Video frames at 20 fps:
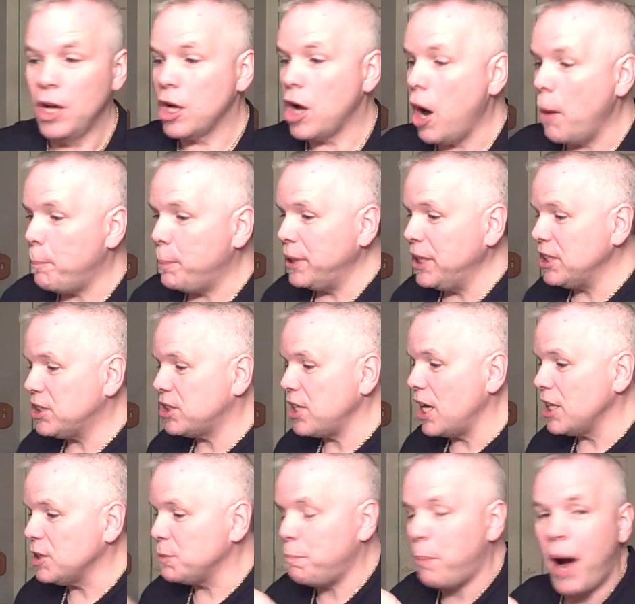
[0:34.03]
Company
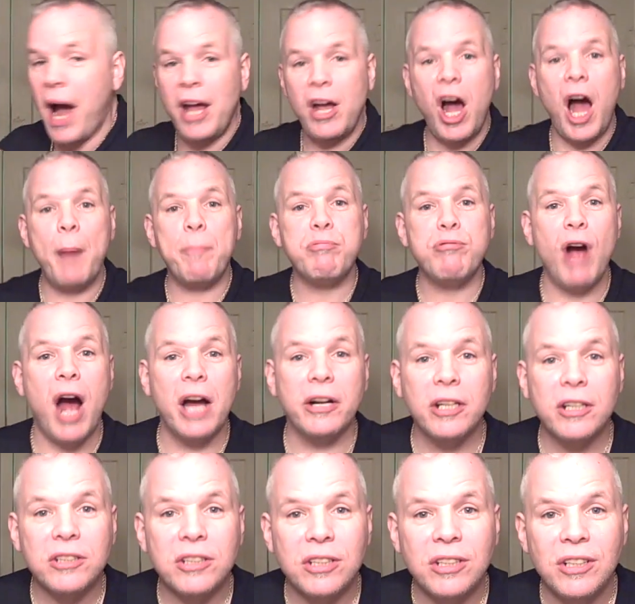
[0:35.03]
says, buy our
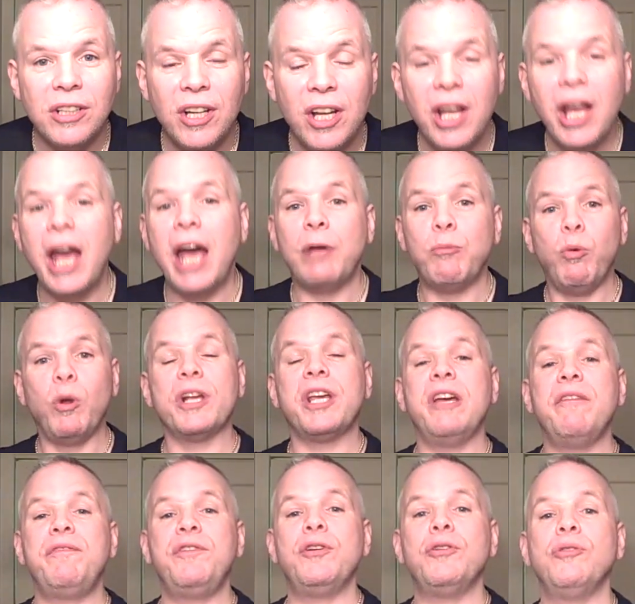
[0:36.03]
product and we'll
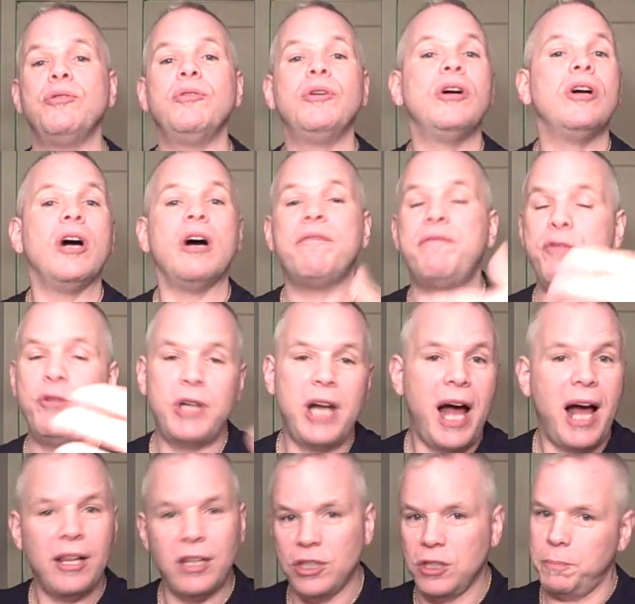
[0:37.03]
give you a few
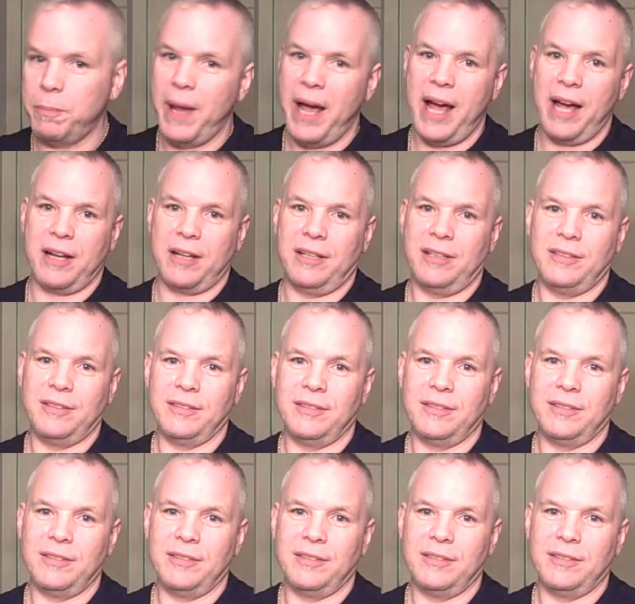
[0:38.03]
dollars back.